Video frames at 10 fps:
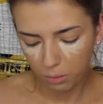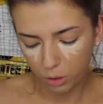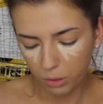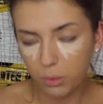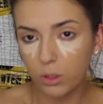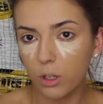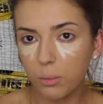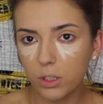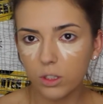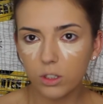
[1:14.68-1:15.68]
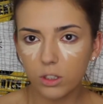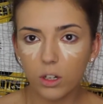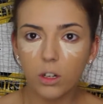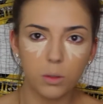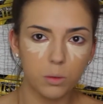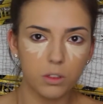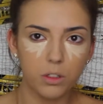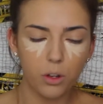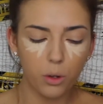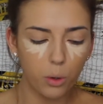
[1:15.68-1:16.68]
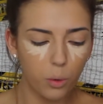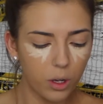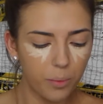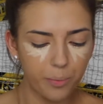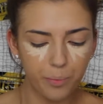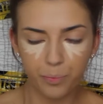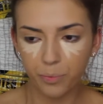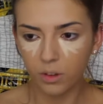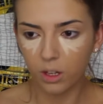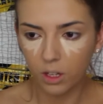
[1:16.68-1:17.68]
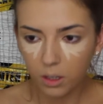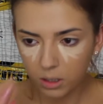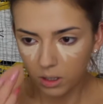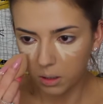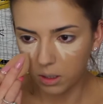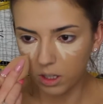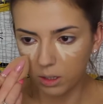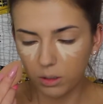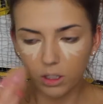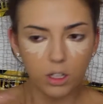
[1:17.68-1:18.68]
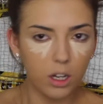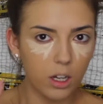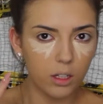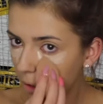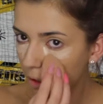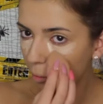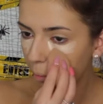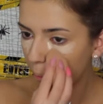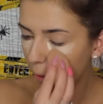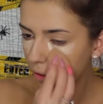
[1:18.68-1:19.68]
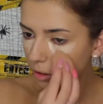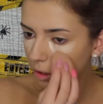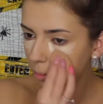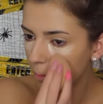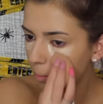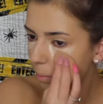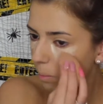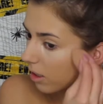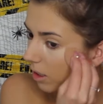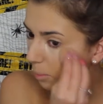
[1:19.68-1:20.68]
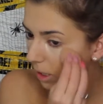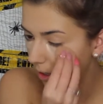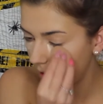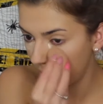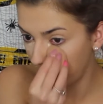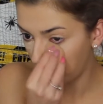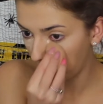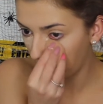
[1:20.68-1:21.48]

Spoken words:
Probably put too much on, always do. And then I'm going to go from the bottom and blend it in.